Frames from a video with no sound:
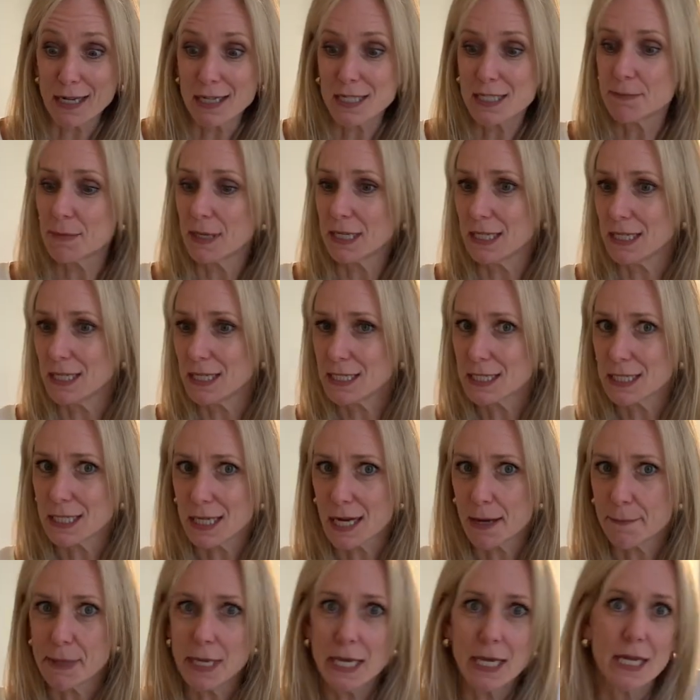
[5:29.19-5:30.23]
Because money needs to
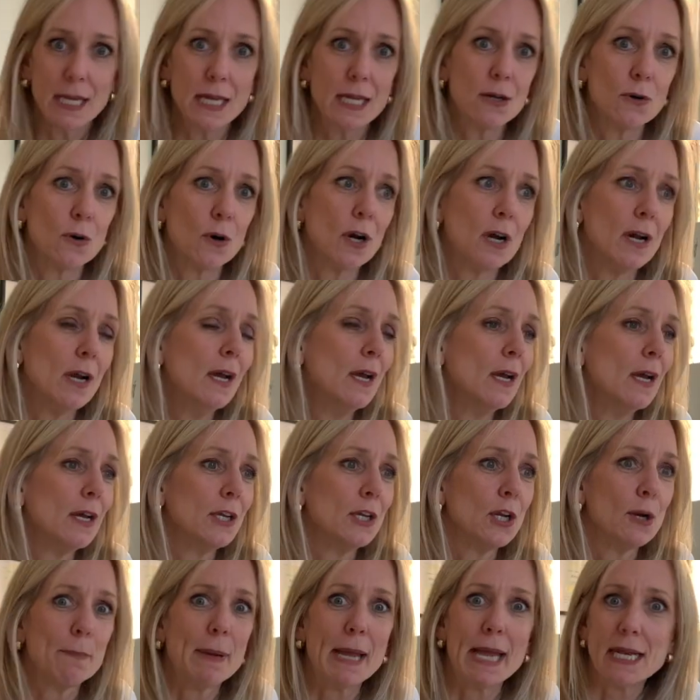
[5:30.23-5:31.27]
come in or
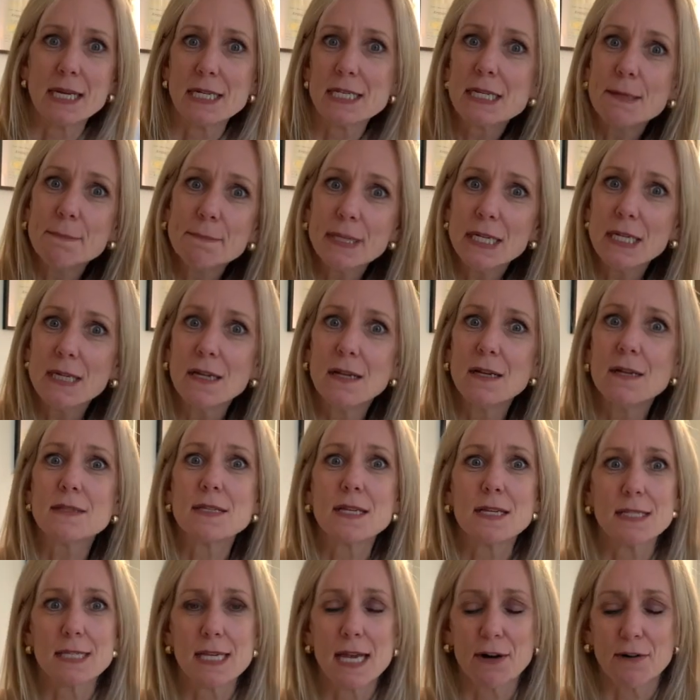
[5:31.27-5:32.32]
you're paying some bills,
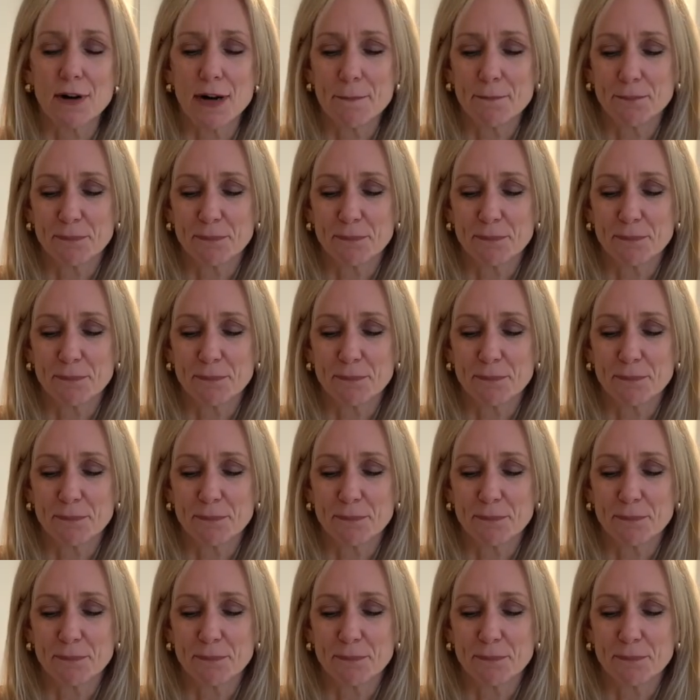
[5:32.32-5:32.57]
etc.